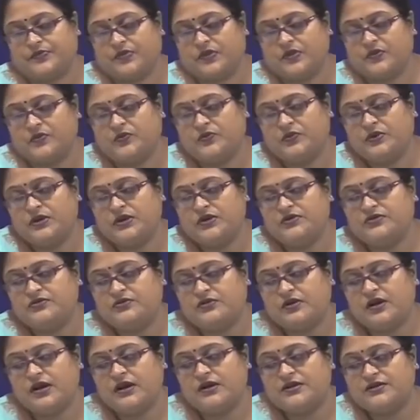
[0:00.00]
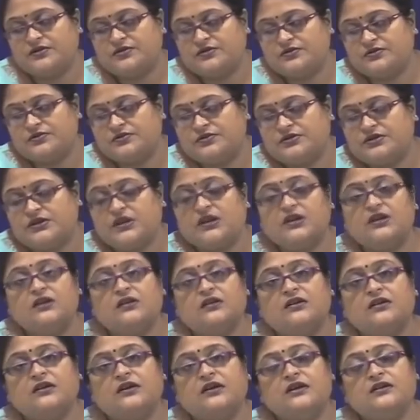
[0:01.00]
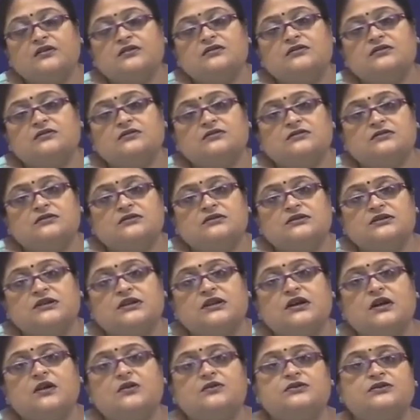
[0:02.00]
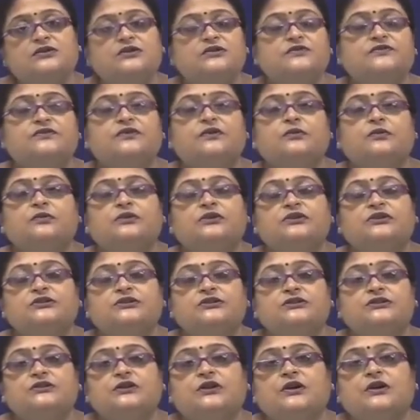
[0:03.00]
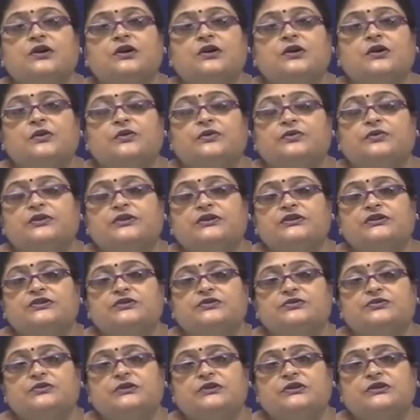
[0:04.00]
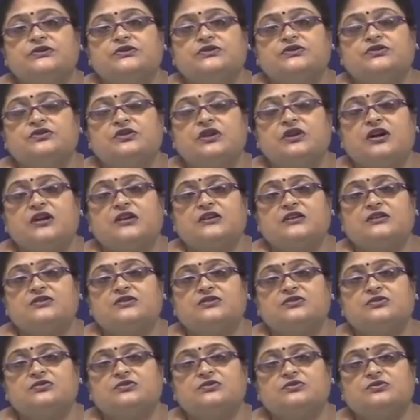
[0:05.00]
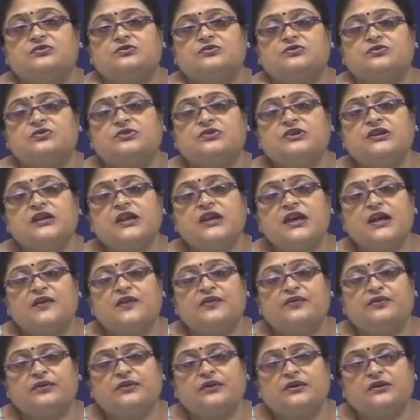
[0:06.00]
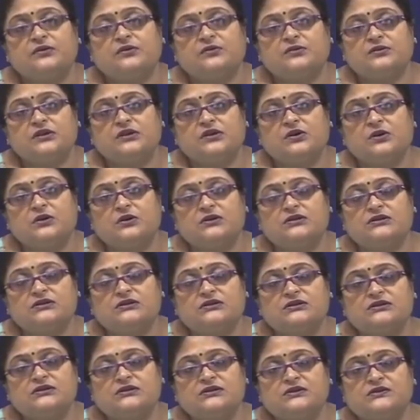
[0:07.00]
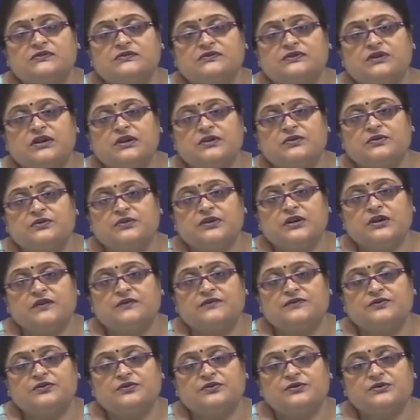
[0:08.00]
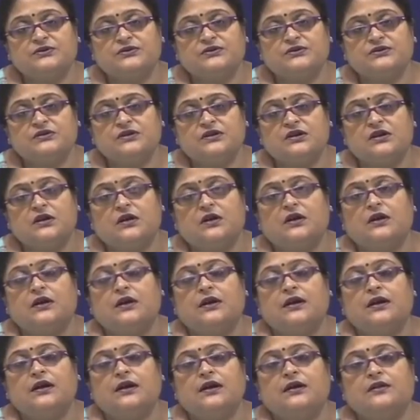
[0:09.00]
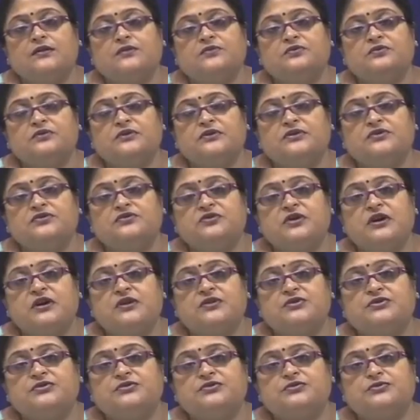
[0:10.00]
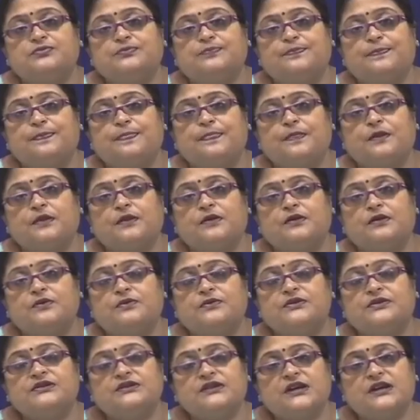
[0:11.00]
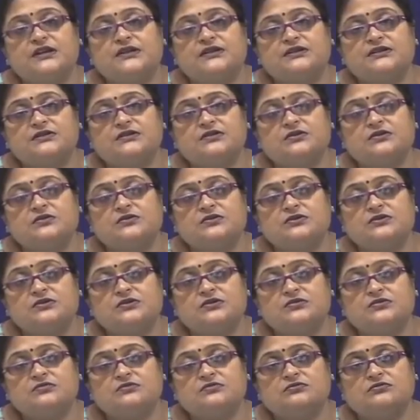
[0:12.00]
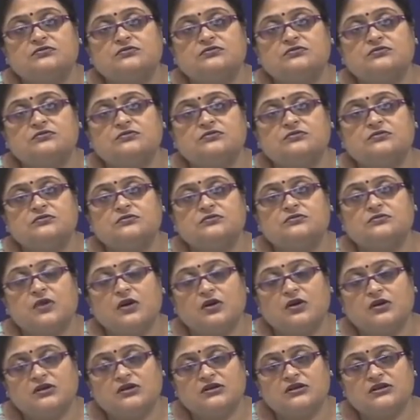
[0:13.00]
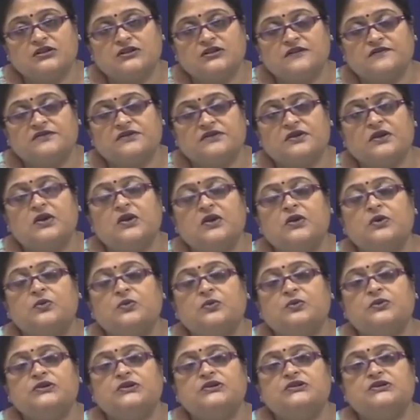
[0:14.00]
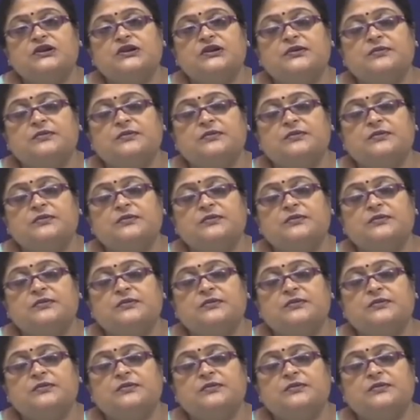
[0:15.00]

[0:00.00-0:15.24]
we try to seek out information which tries to reaffirm the alternative that we have chosen, and we try to reject those alternatives which are